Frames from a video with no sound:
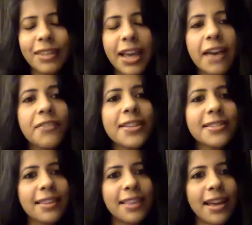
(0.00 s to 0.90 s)
Having
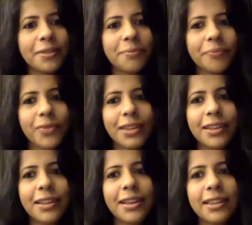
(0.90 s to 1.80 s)
said that,
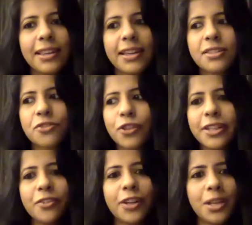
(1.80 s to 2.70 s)
I think it's
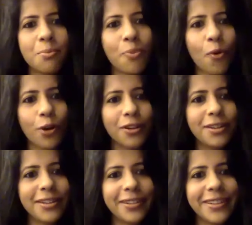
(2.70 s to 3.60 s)
really, really
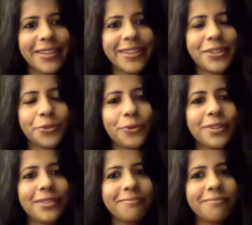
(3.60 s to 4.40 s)
important to